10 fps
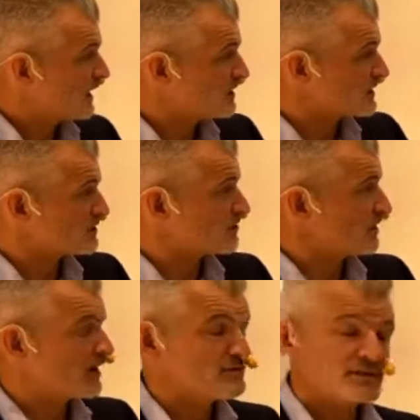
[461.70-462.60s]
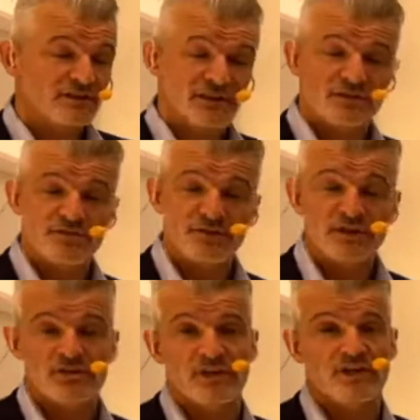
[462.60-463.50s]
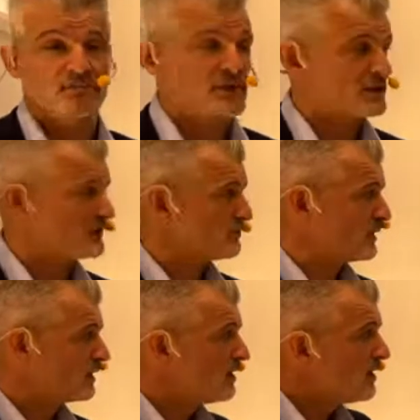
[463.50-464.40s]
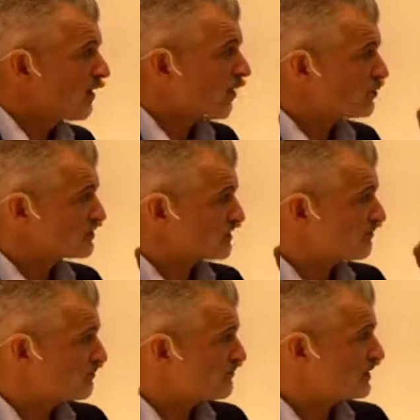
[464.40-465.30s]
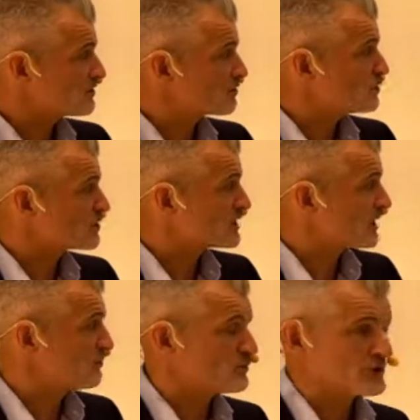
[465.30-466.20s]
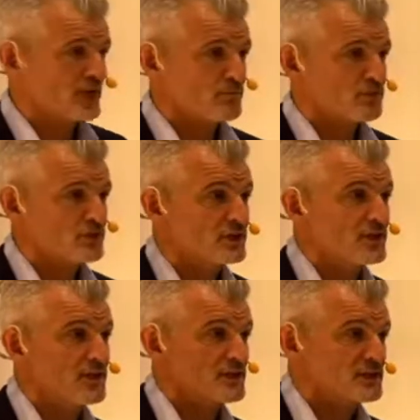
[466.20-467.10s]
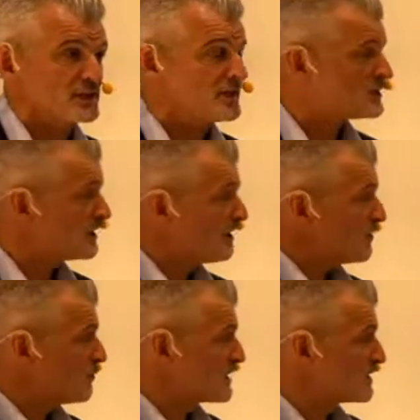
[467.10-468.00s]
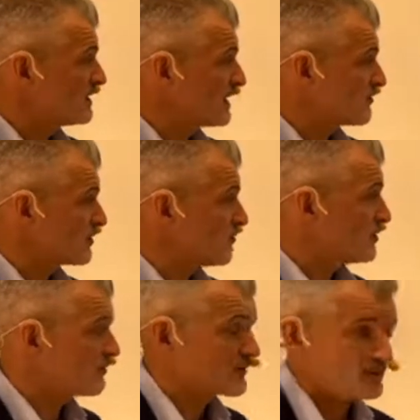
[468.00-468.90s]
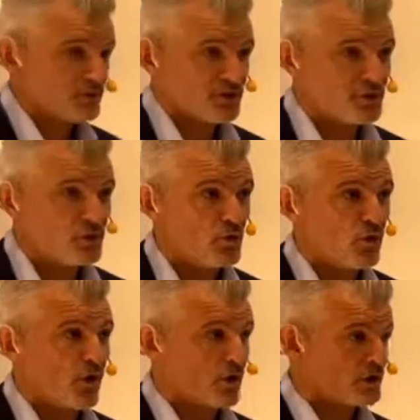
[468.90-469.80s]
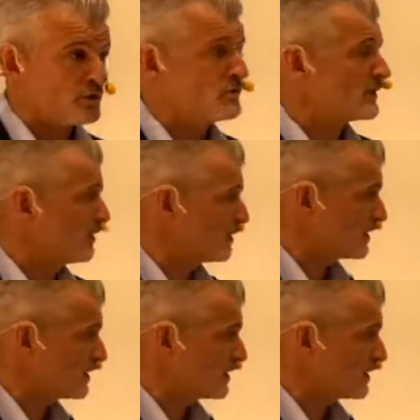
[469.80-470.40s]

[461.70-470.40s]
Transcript: in these graphs that the Vitrolife plasticware holds a much more stable temperature in a dish with the lid removed with no oil on